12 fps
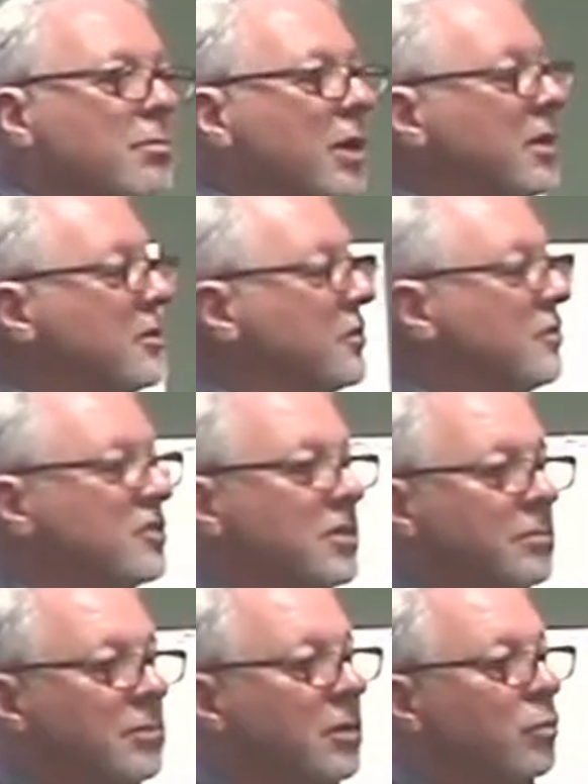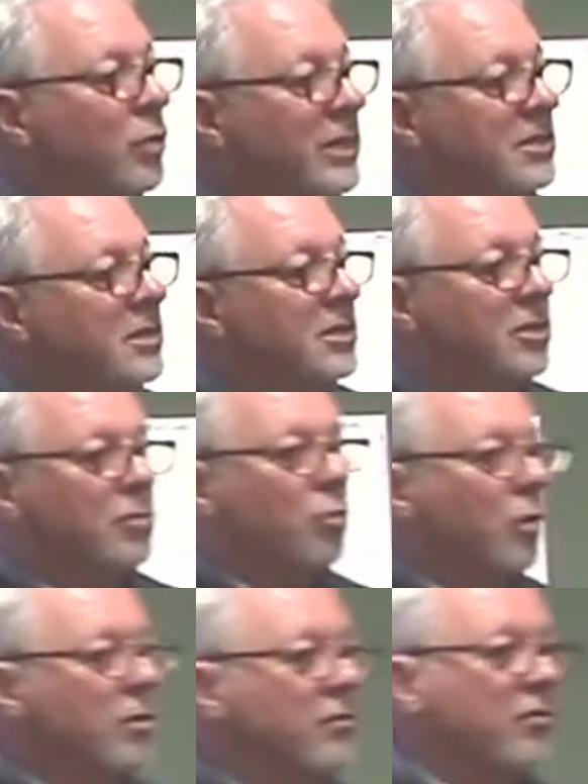not because of something we
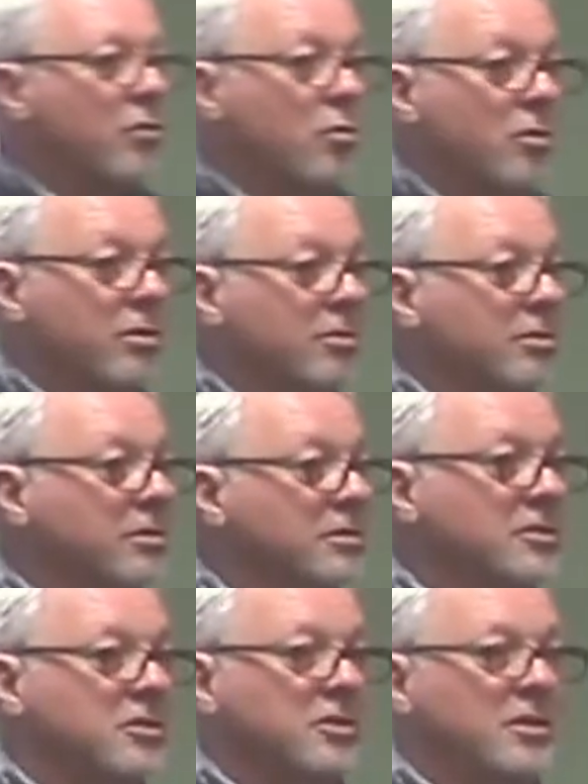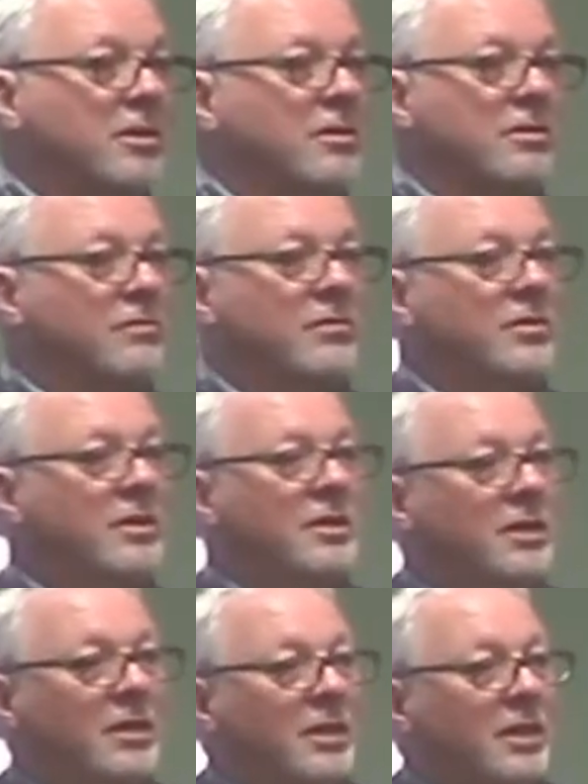could work for, earn, or deserve,
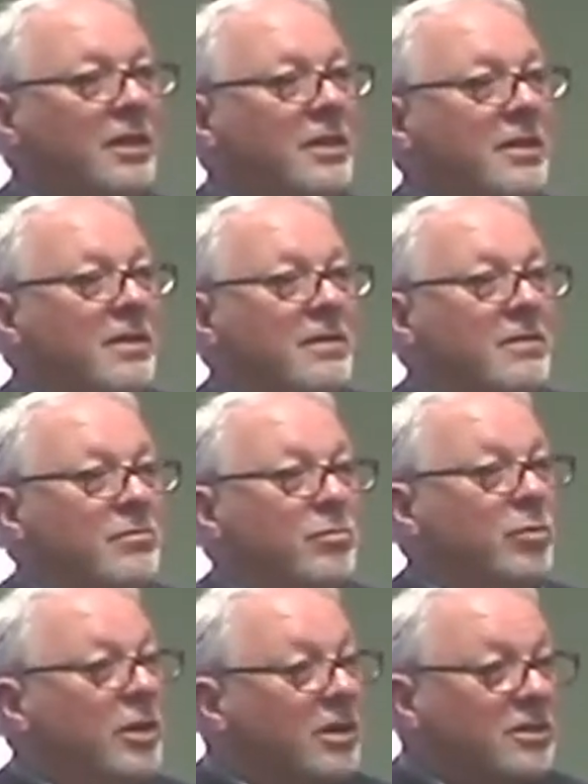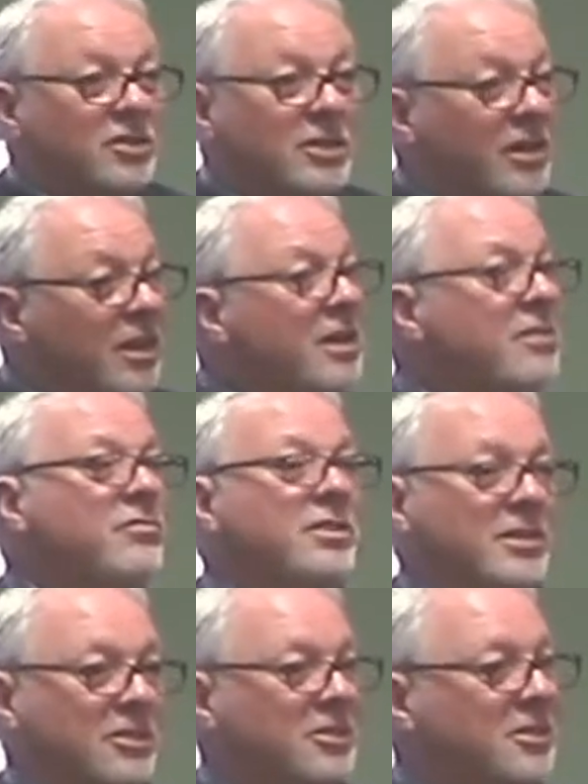because He
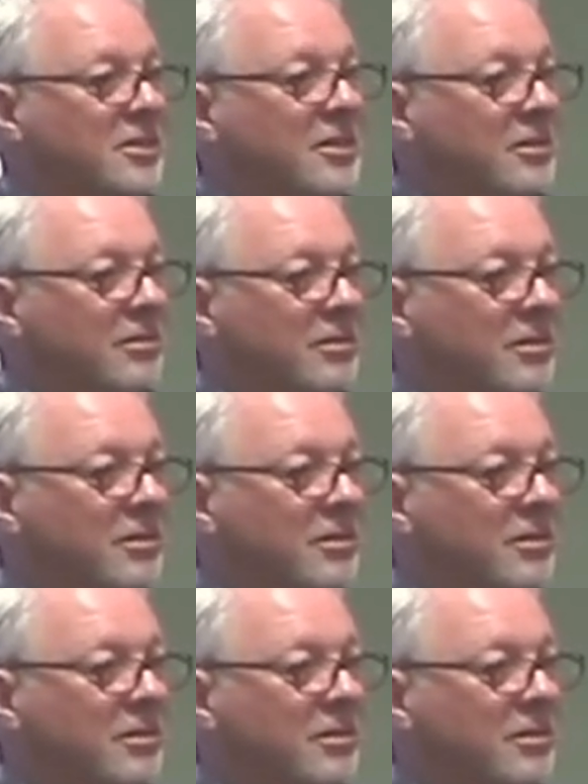loved us.